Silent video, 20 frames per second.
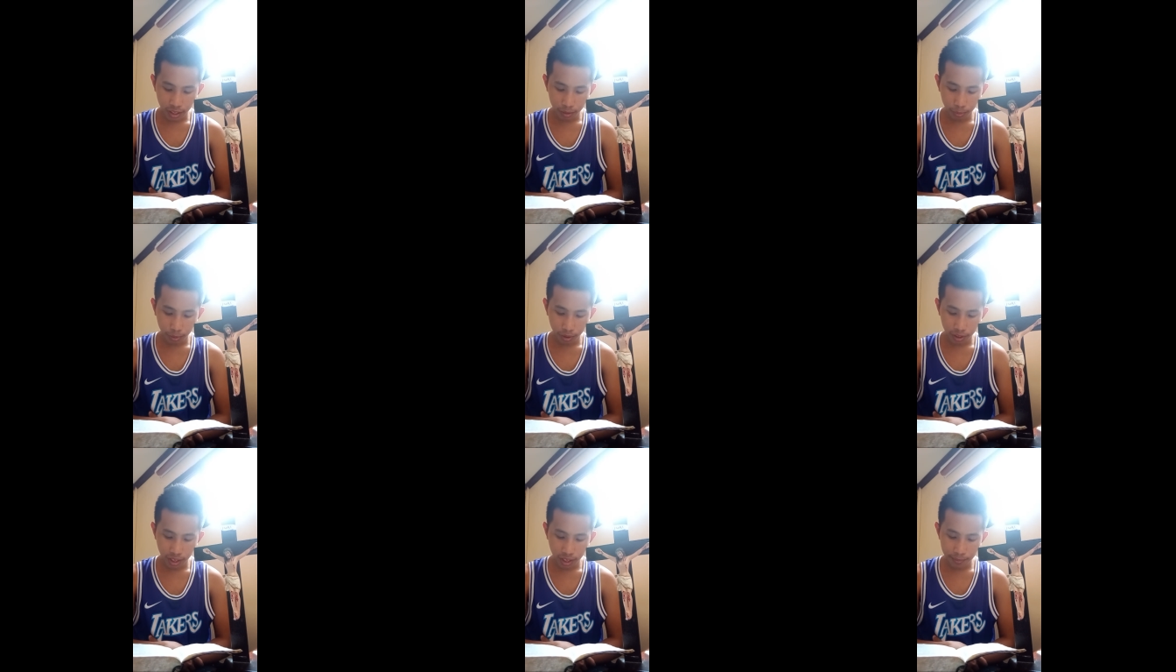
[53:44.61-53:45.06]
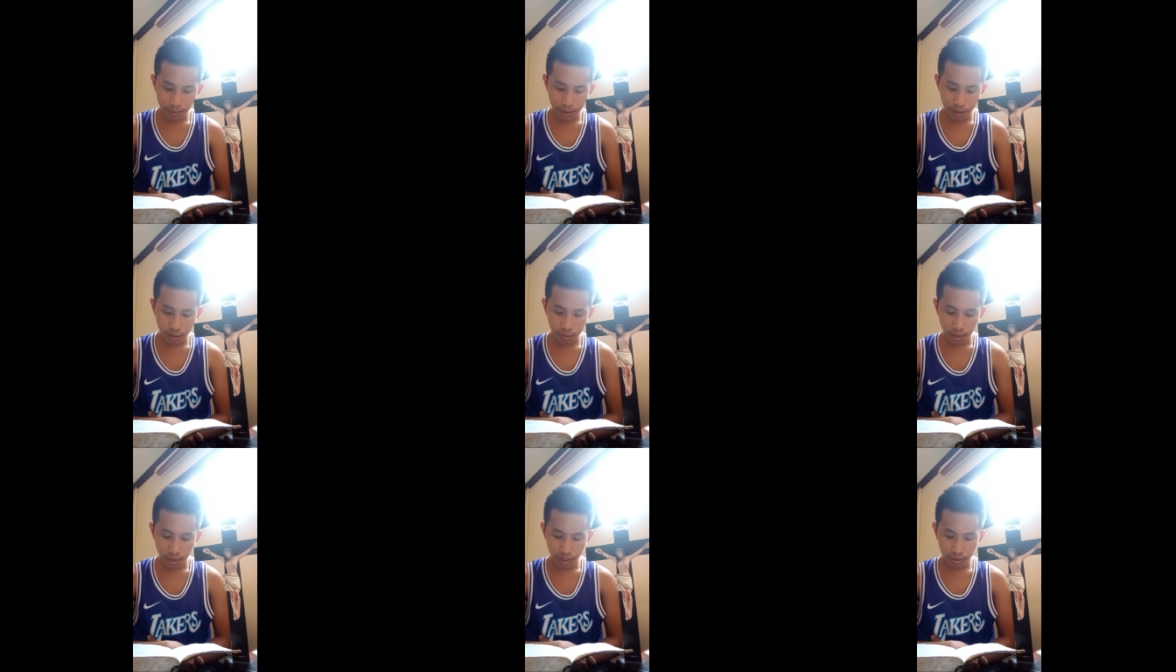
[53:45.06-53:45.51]
It will give you
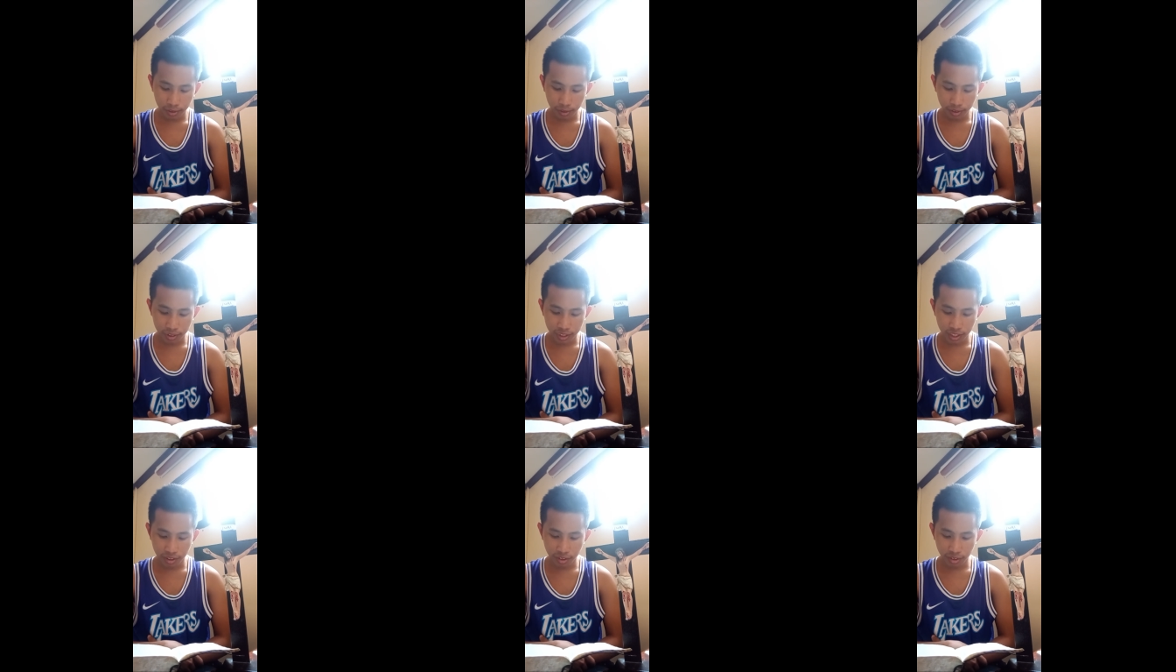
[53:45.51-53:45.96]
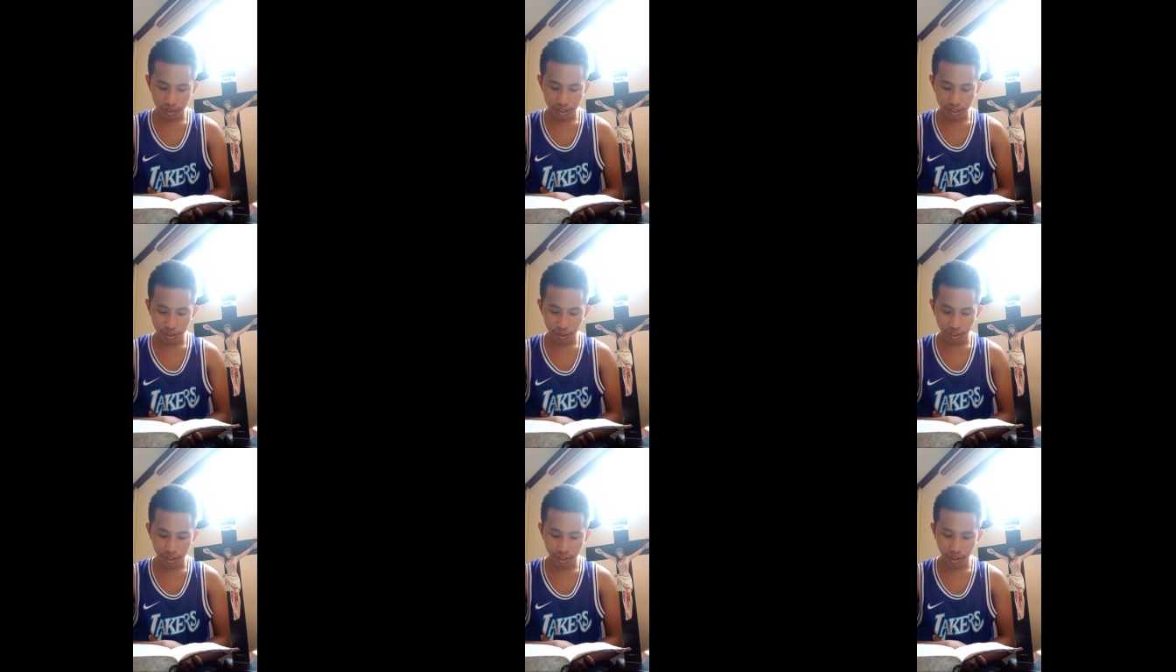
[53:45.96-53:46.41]
strength to continue your
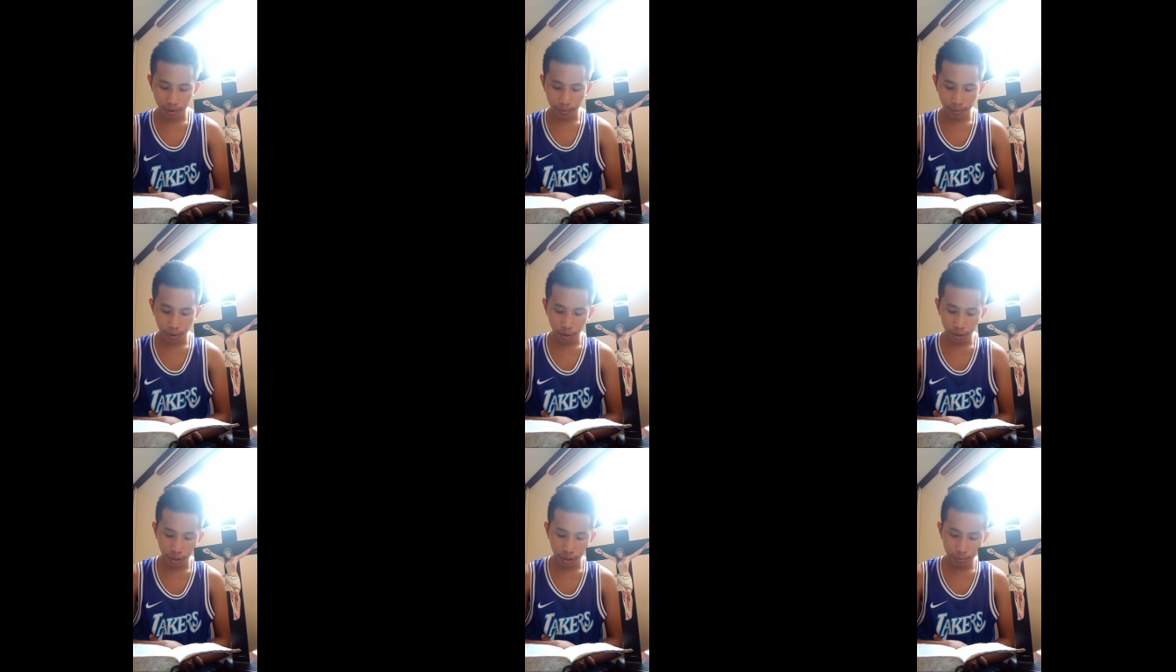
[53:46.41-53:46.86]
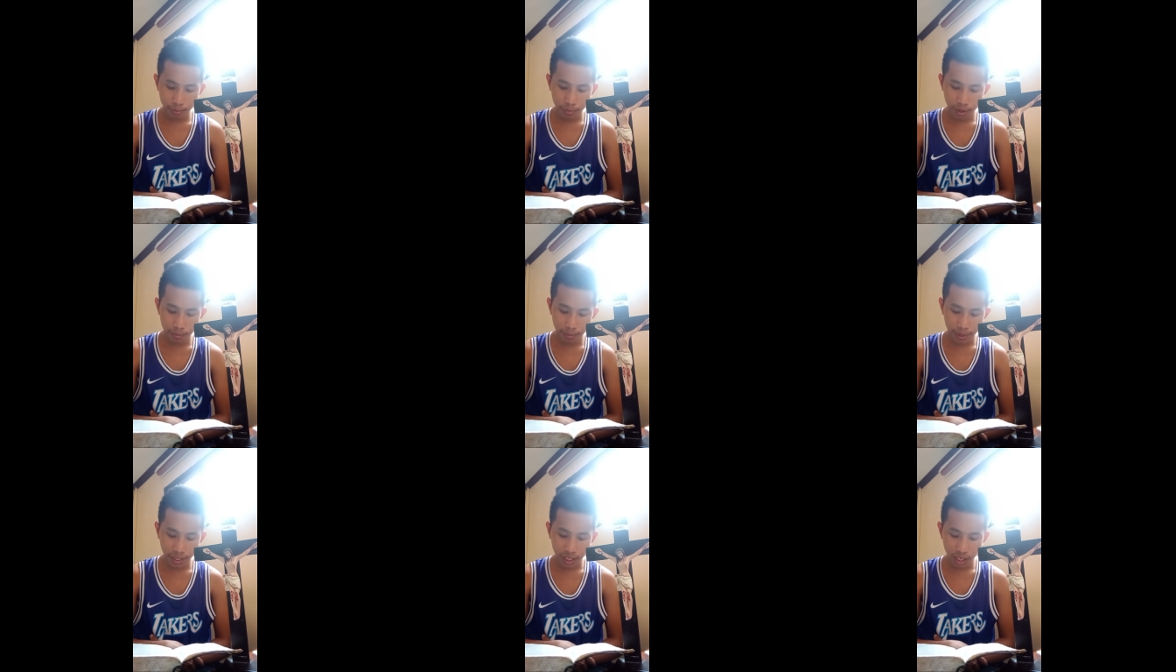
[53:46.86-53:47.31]
journey. You have honored
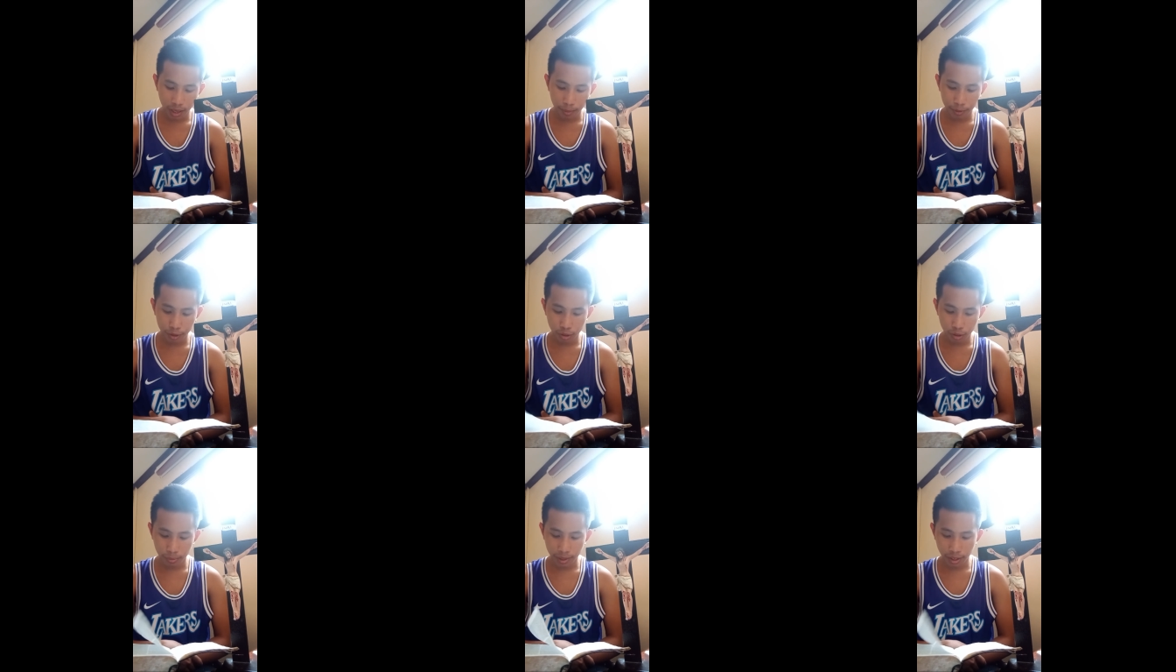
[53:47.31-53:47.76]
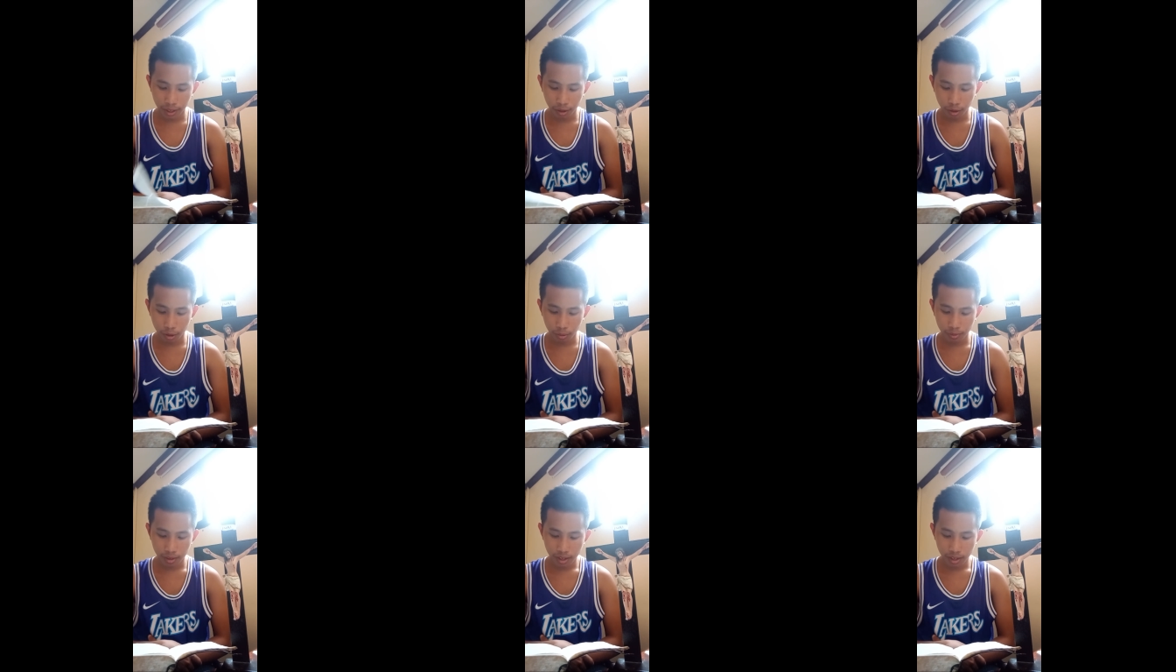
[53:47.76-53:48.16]
me by coming to my home,